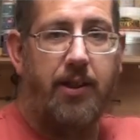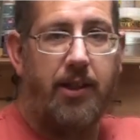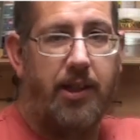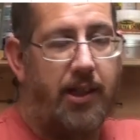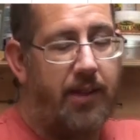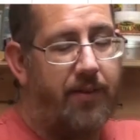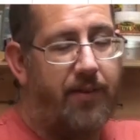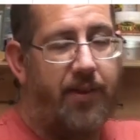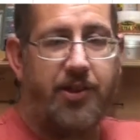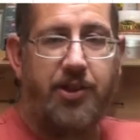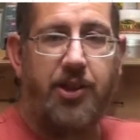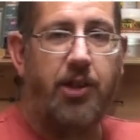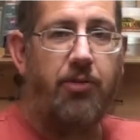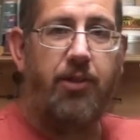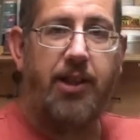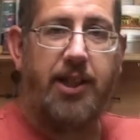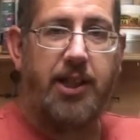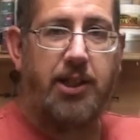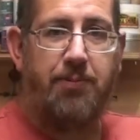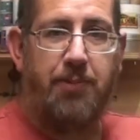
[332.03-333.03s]
If there's no
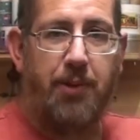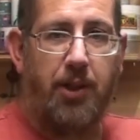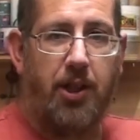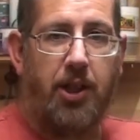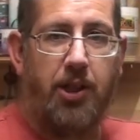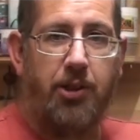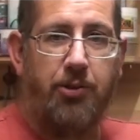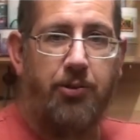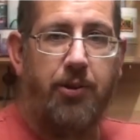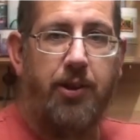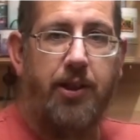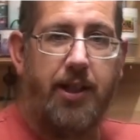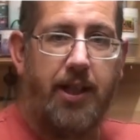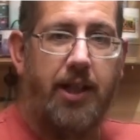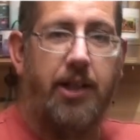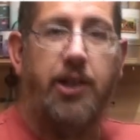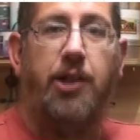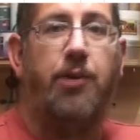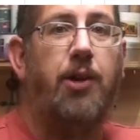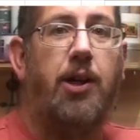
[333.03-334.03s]
links below
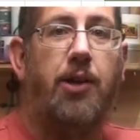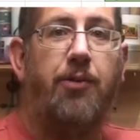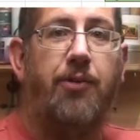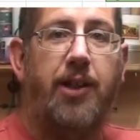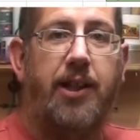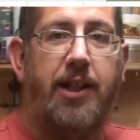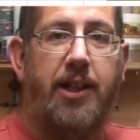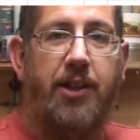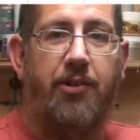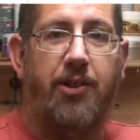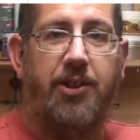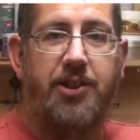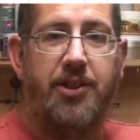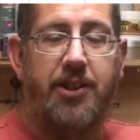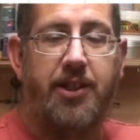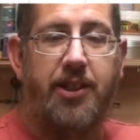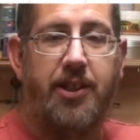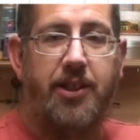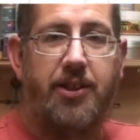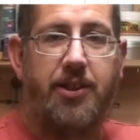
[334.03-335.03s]
and you are really interested
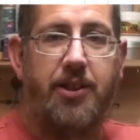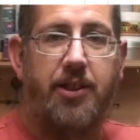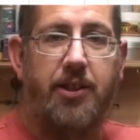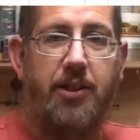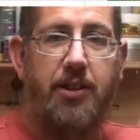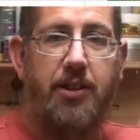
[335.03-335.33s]
in it,